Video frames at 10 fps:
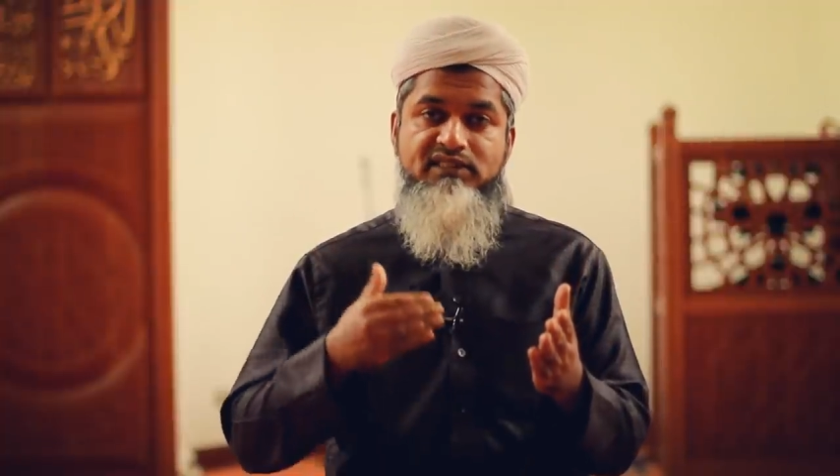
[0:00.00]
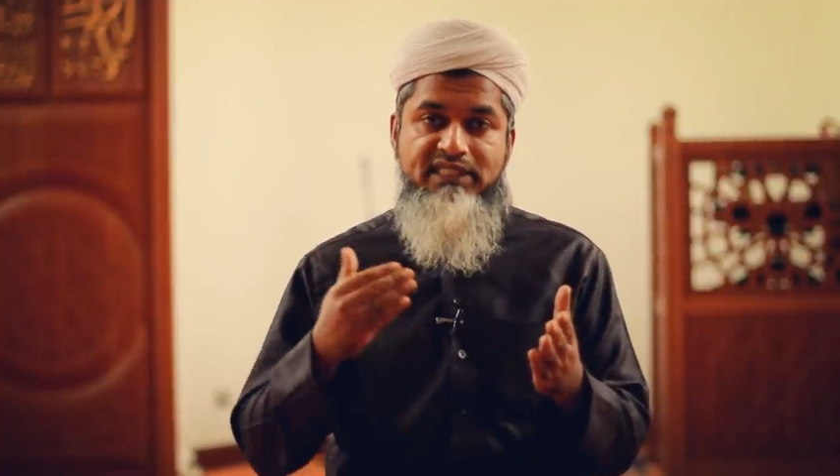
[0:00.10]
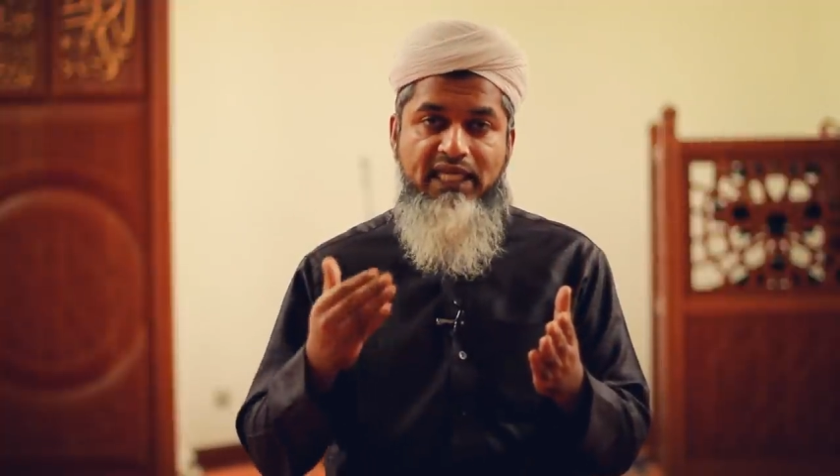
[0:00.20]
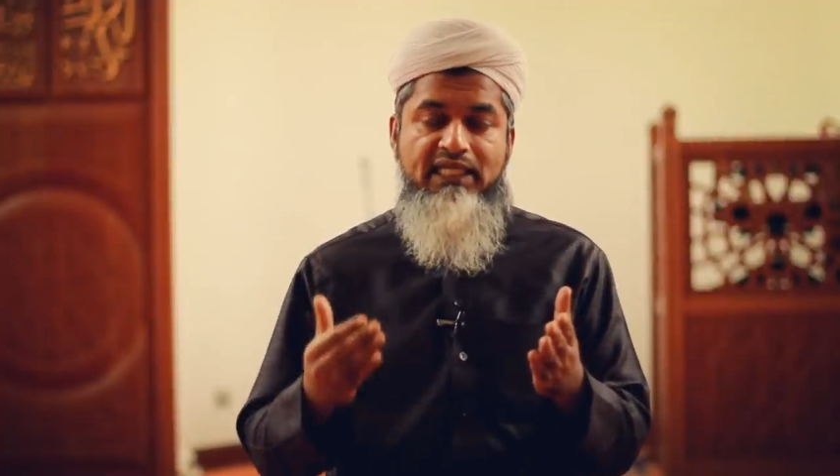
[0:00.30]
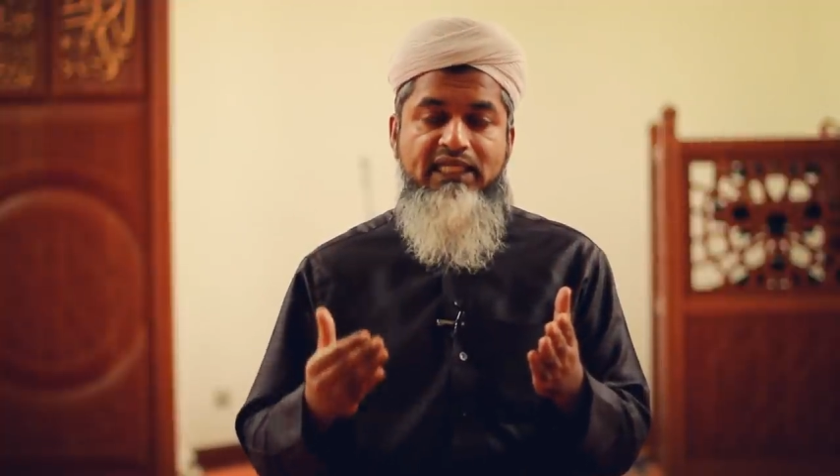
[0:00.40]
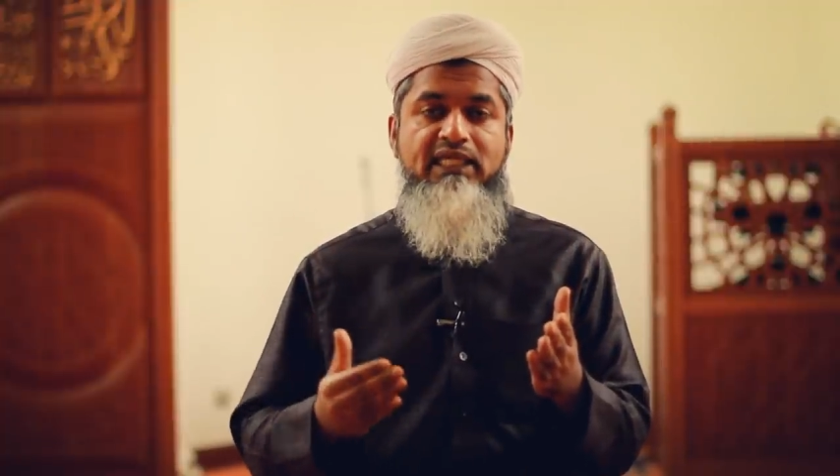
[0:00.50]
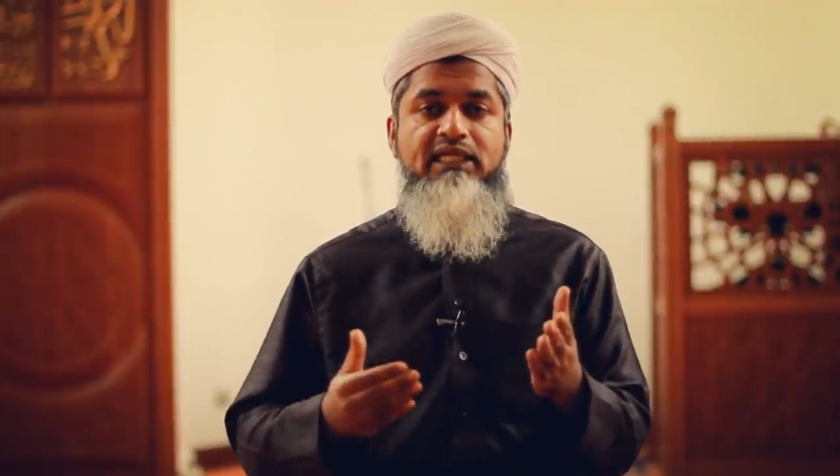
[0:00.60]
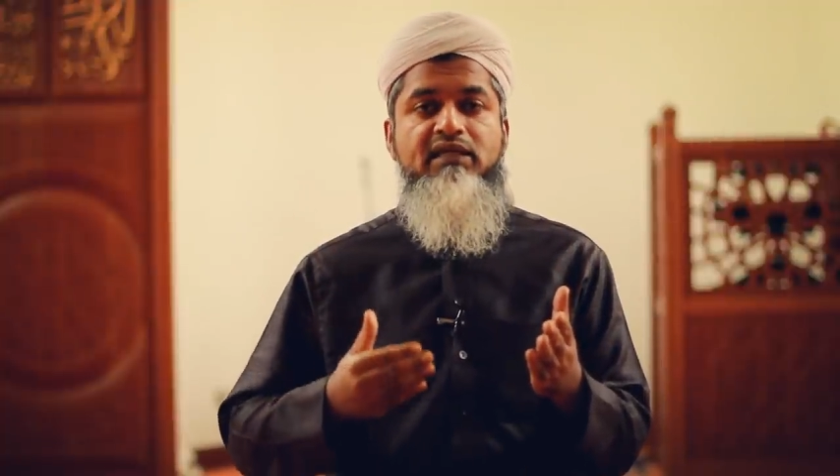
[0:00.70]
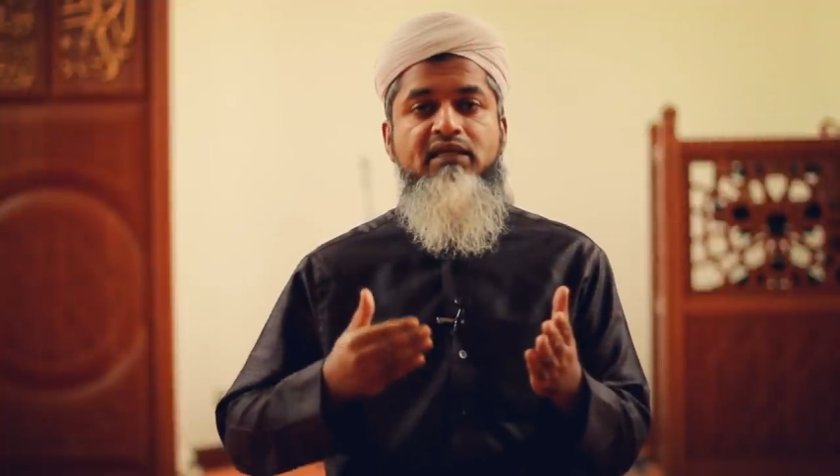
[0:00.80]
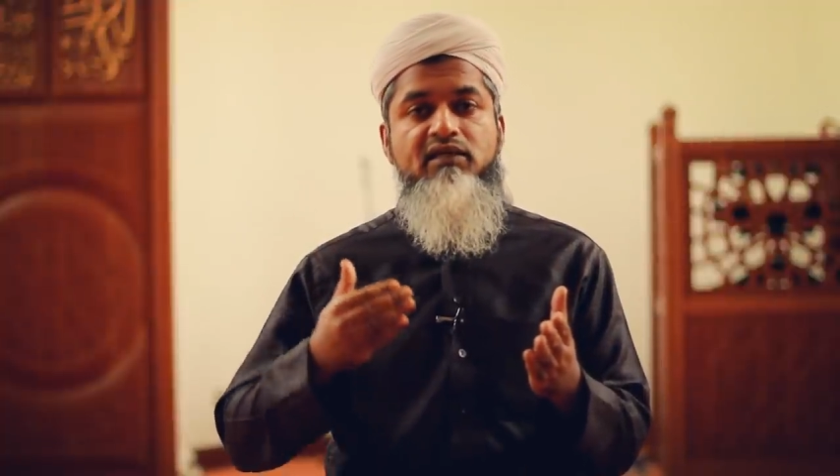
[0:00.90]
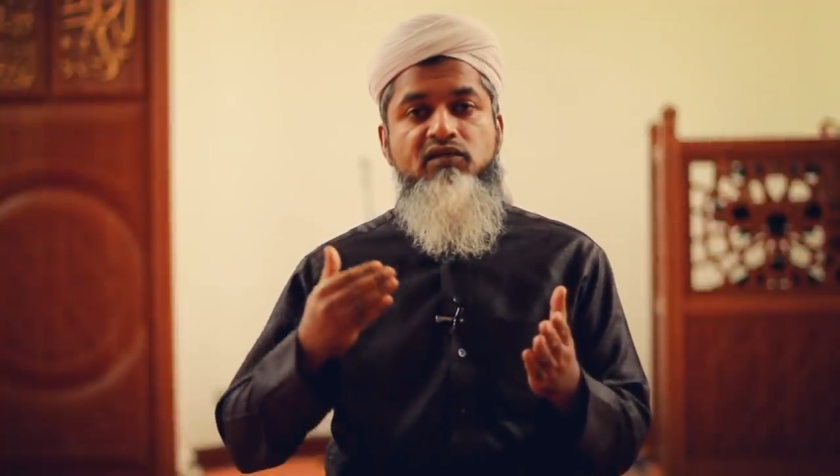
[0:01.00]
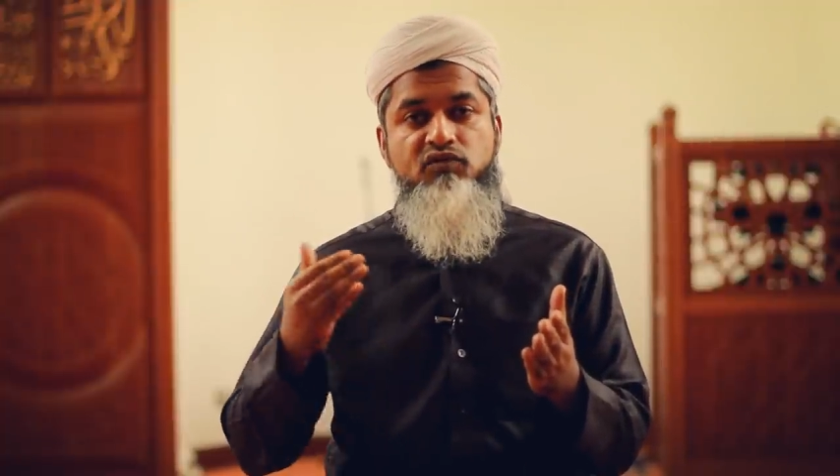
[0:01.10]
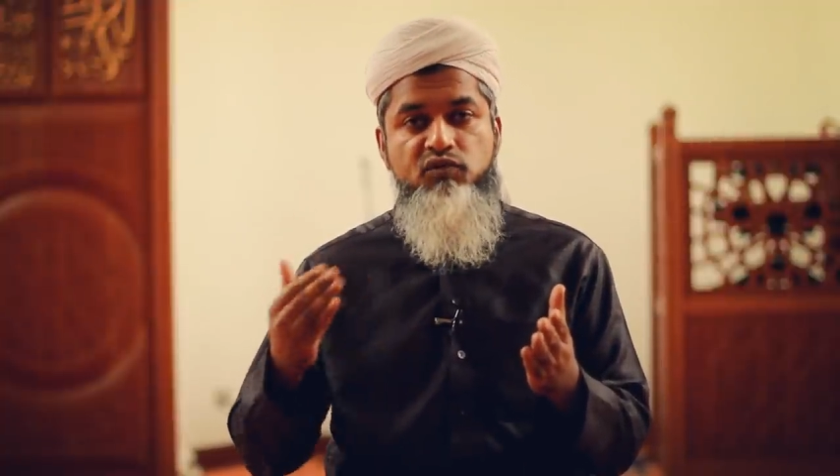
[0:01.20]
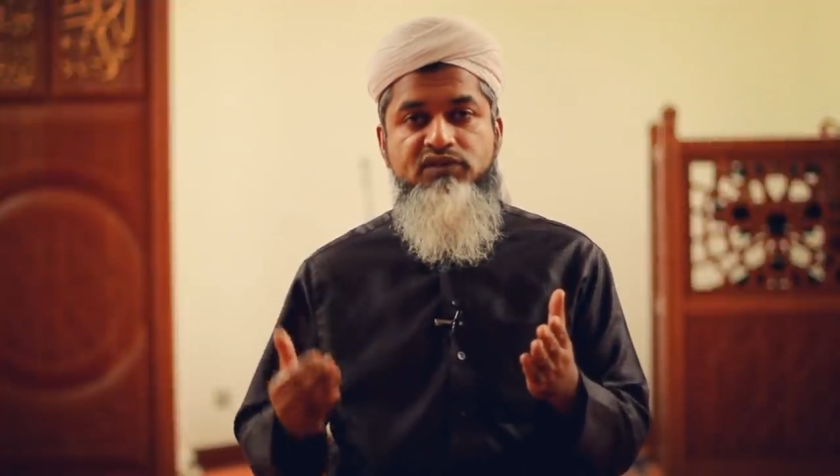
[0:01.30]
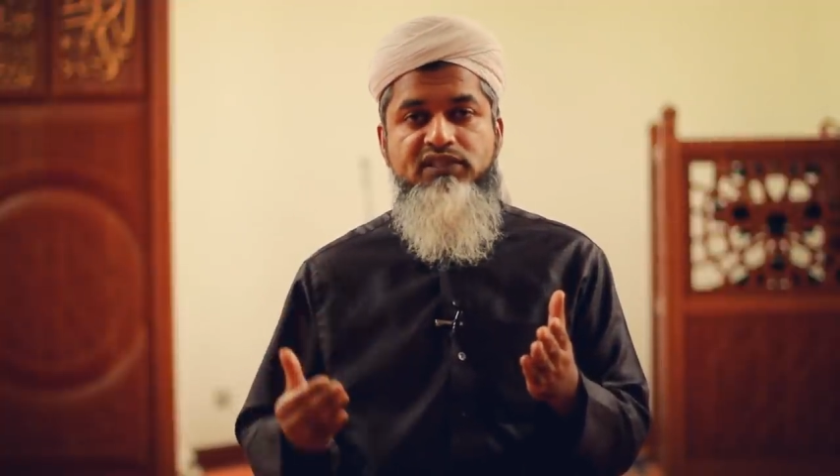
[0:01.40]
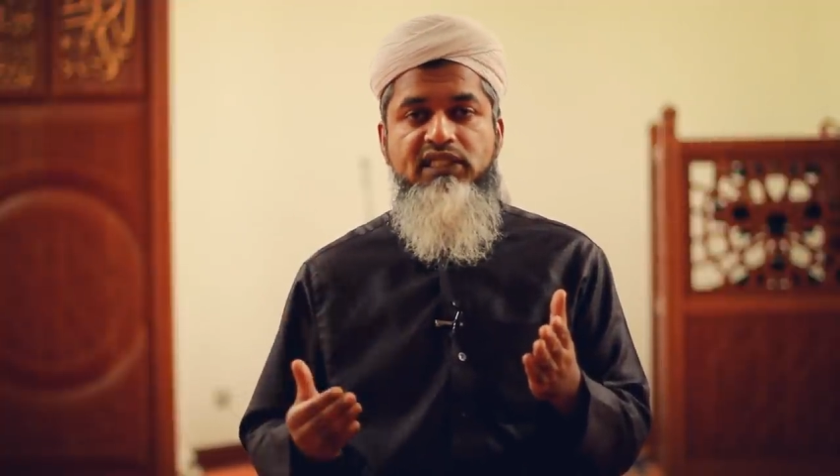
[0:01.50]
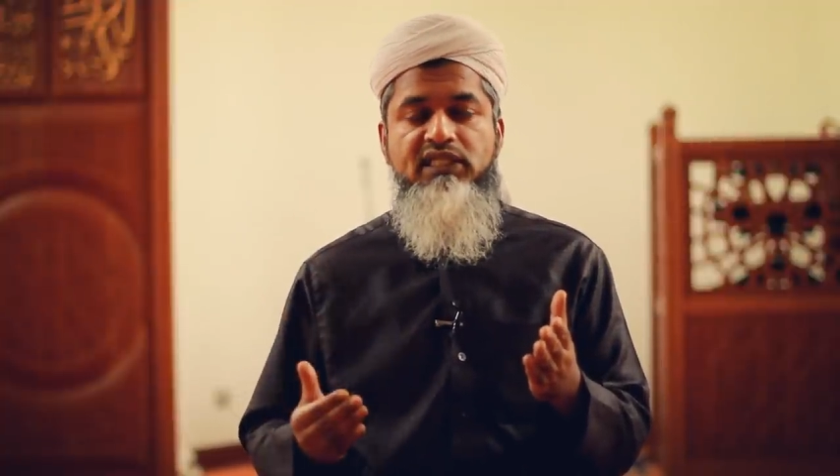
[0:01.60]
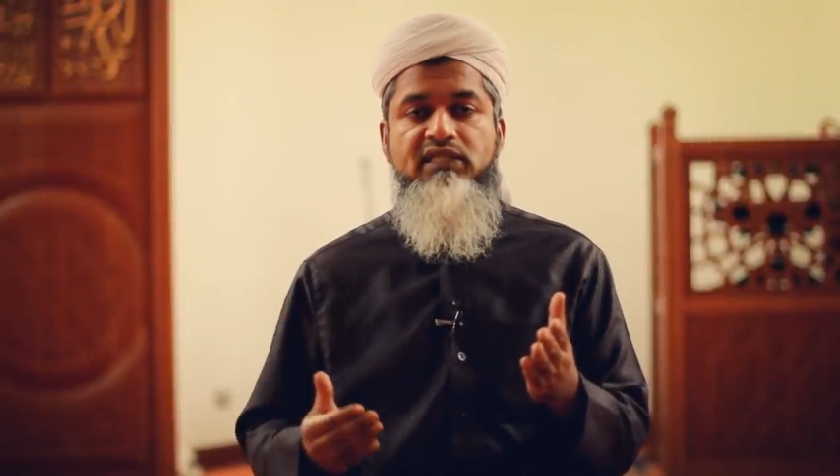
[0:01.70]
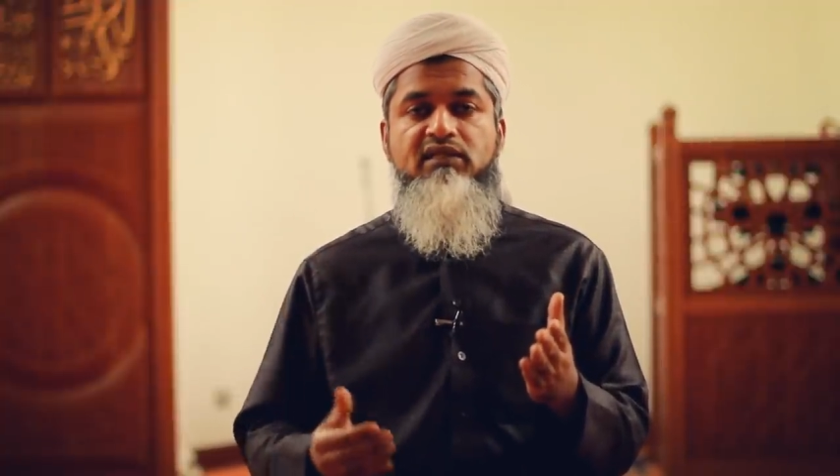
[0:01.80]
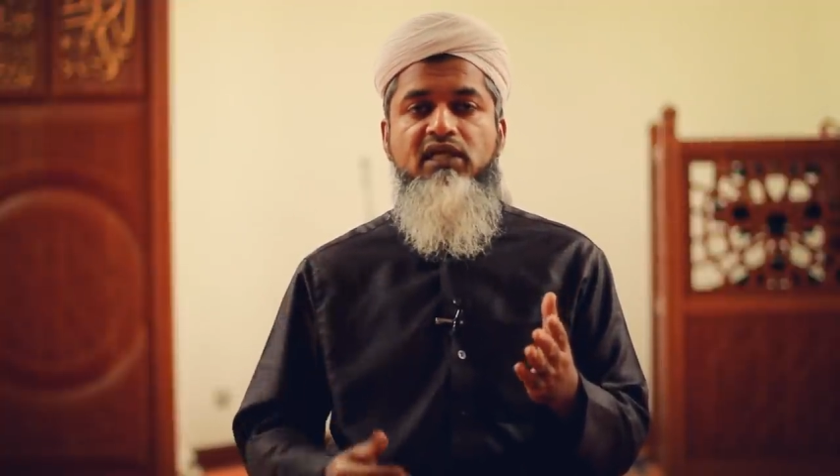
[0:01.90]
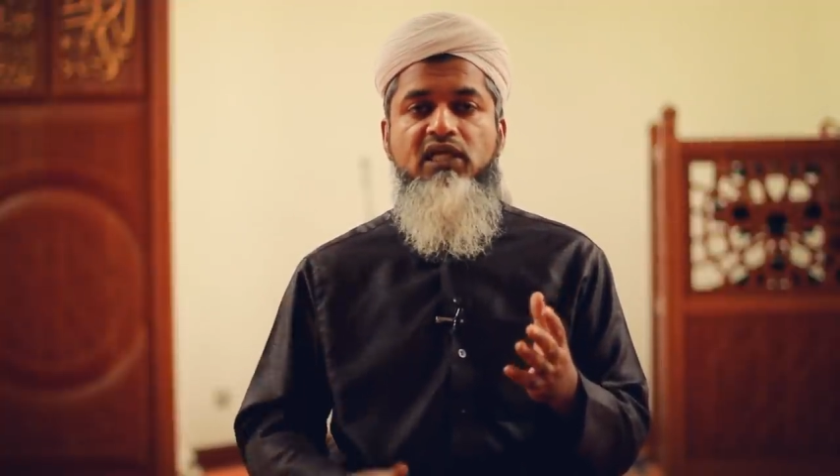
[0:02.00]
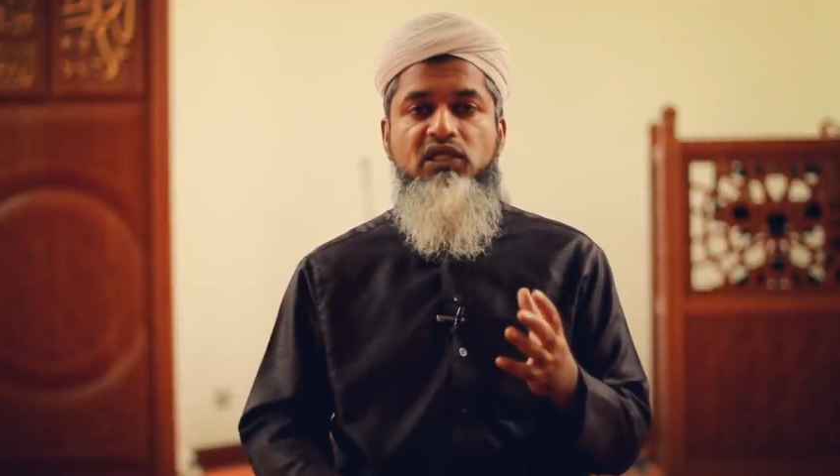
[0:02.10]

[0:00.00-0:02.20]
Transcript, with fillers: daily routine,